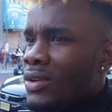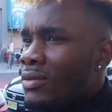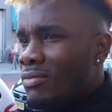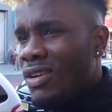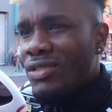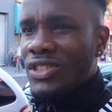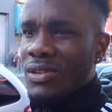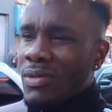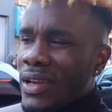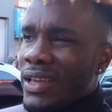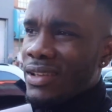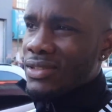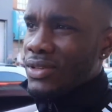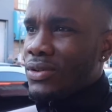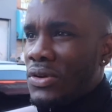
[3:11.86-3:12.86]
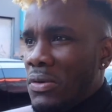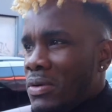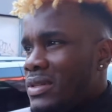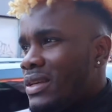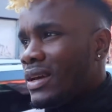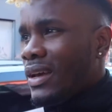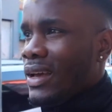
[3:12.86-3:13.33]
Most Jamaicans don't know
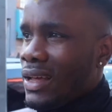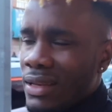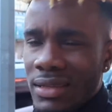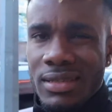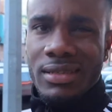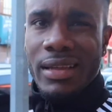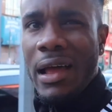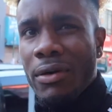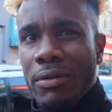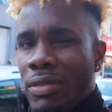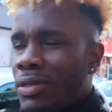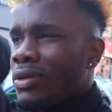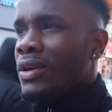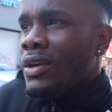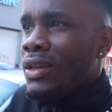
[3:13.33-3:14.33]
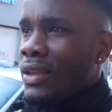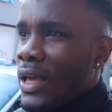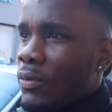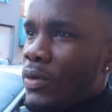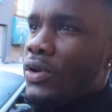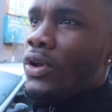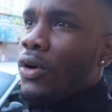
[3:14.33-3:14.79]
what the hell is south.
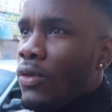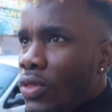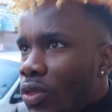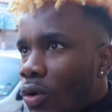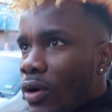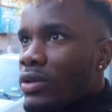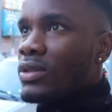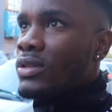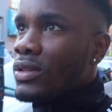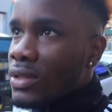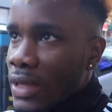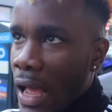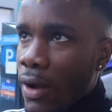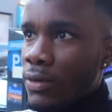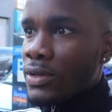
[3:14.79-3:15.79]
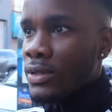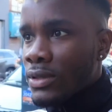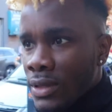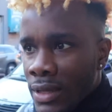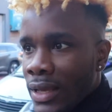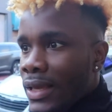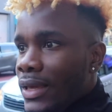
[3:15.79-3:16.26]
Like, we know north, south,
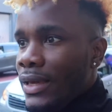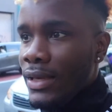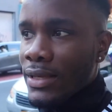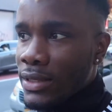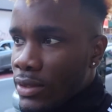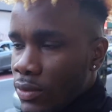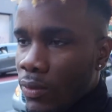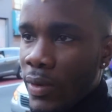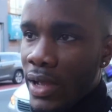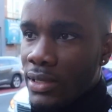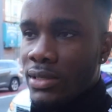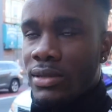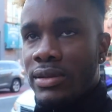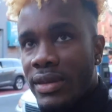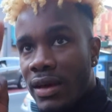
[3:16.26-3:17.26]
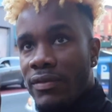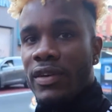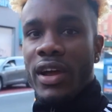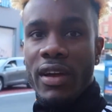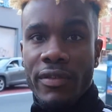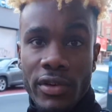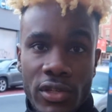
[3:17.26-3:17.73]
east, and west.
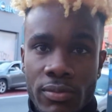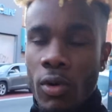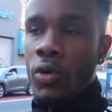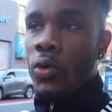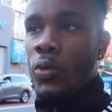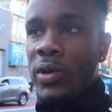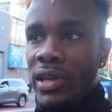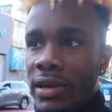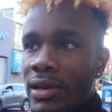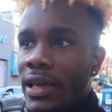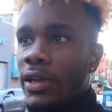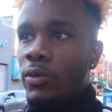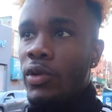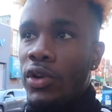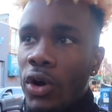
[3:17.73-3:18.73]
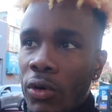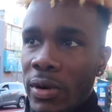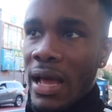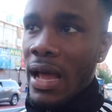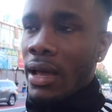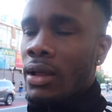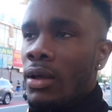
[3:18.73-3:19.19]
Never ever smoke weed, like we know
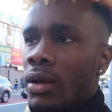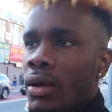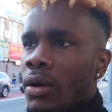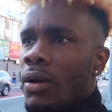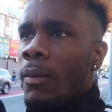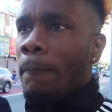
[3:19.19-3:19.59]
that.